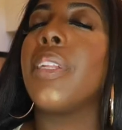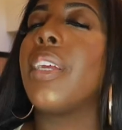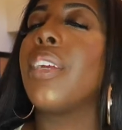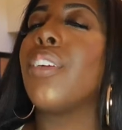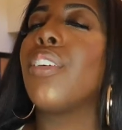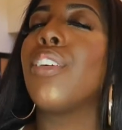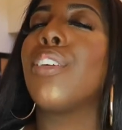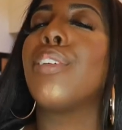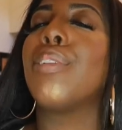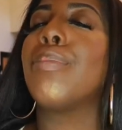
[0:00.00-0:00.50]
like
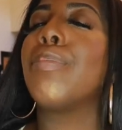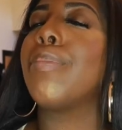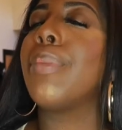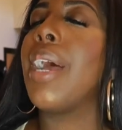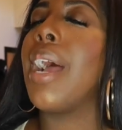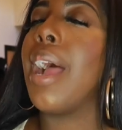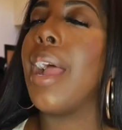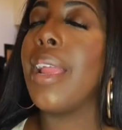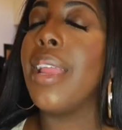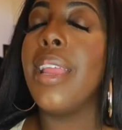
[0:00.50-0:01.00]
girl
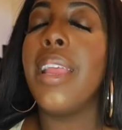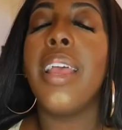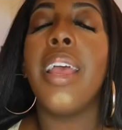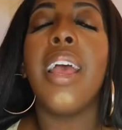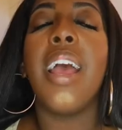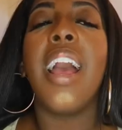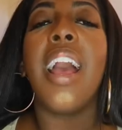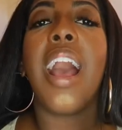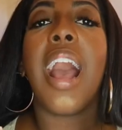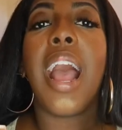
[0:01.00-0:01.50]
bye.
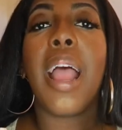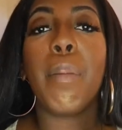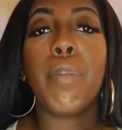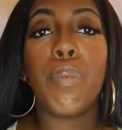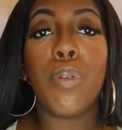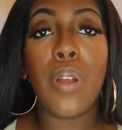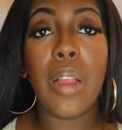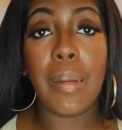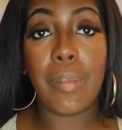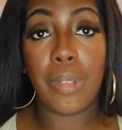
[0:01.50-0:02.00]
I
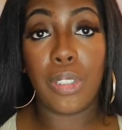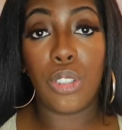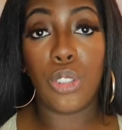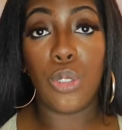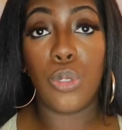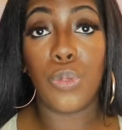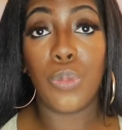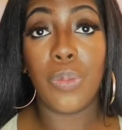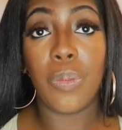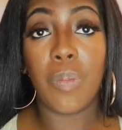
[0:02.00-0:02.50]
promise
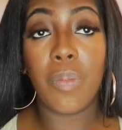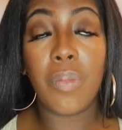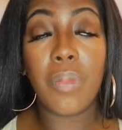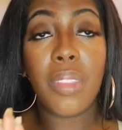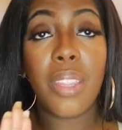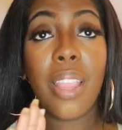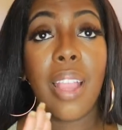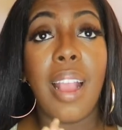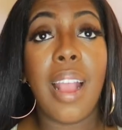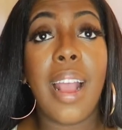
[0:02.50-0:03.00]
you.
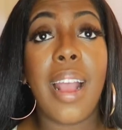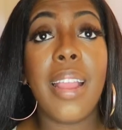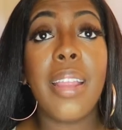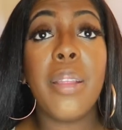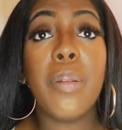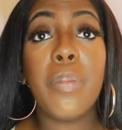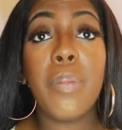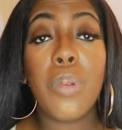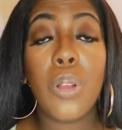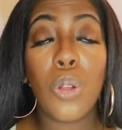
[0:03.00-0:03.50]
I
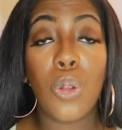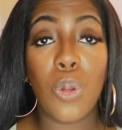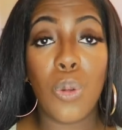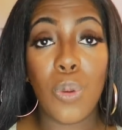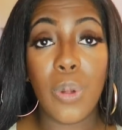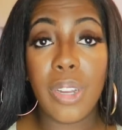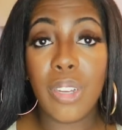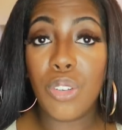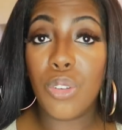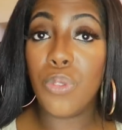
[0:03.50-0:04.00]
am
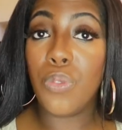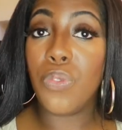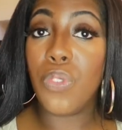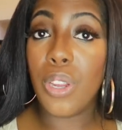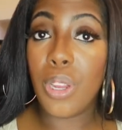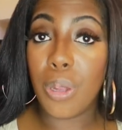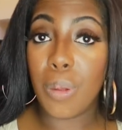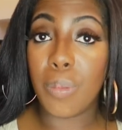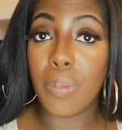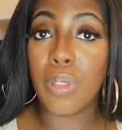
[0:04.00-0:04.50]
going to
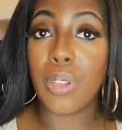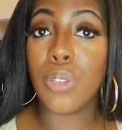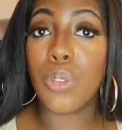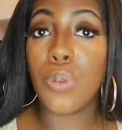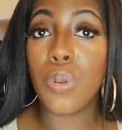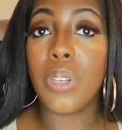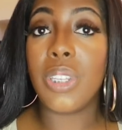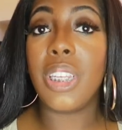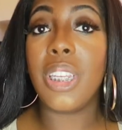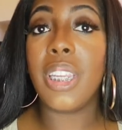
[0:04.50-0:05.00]
film the
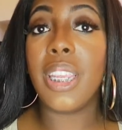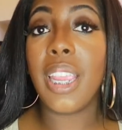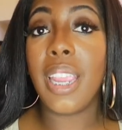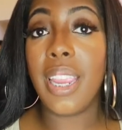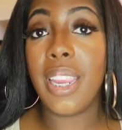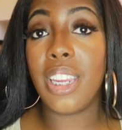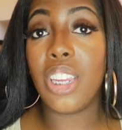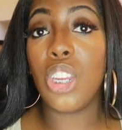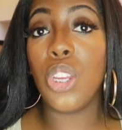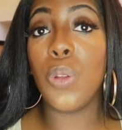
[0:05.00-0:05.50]

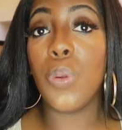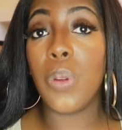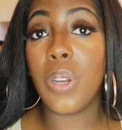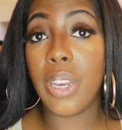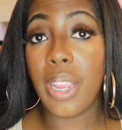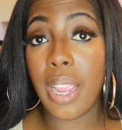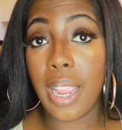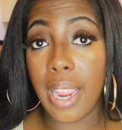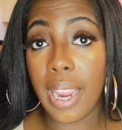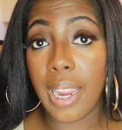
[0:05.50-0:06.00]
20k
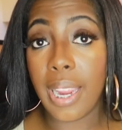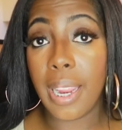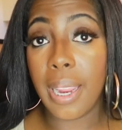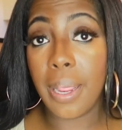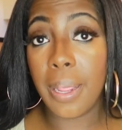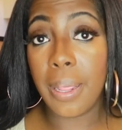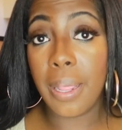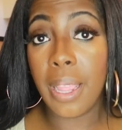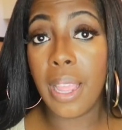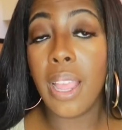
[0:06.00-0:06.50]
Q&A.
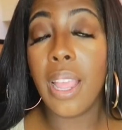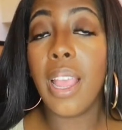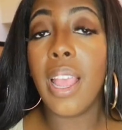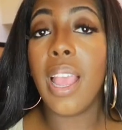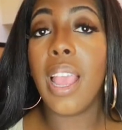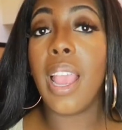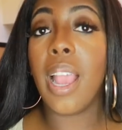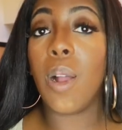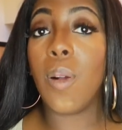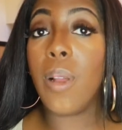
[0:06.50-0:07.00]

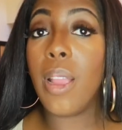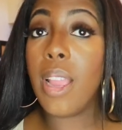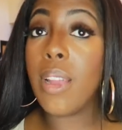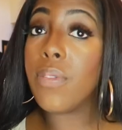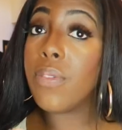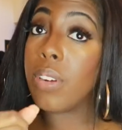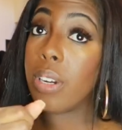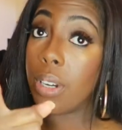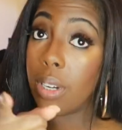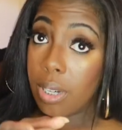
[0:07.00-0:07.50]

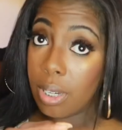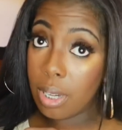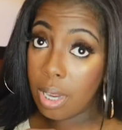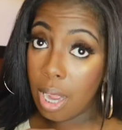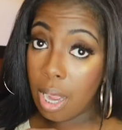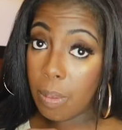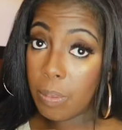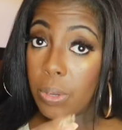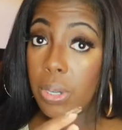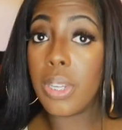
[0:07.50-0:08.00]
However,
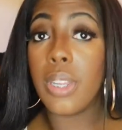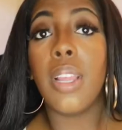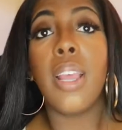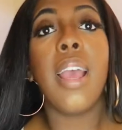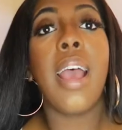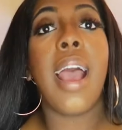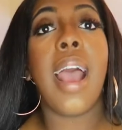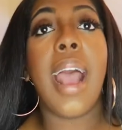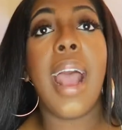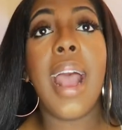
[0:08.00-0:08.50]
comma,
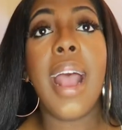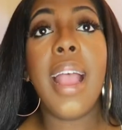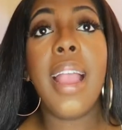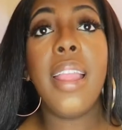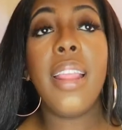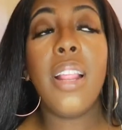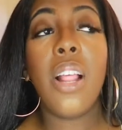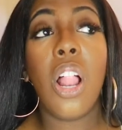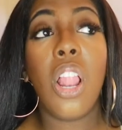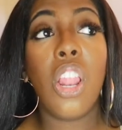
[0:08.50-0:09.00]

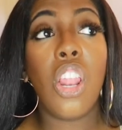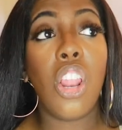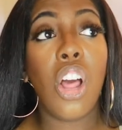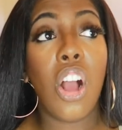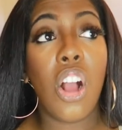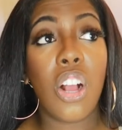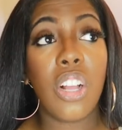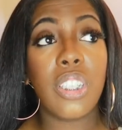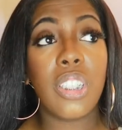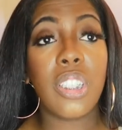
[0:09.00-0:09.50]
I
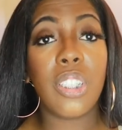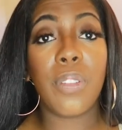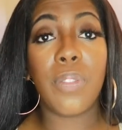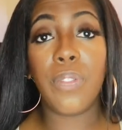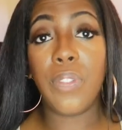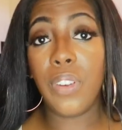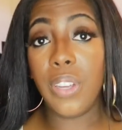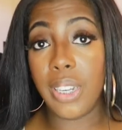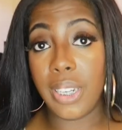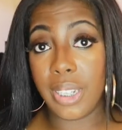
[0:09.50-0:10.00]
lost the
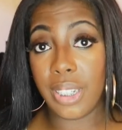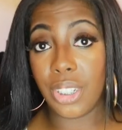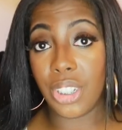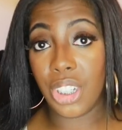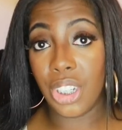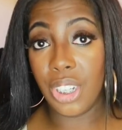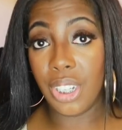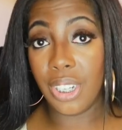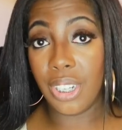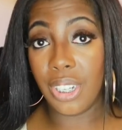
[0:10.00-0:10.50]
footage.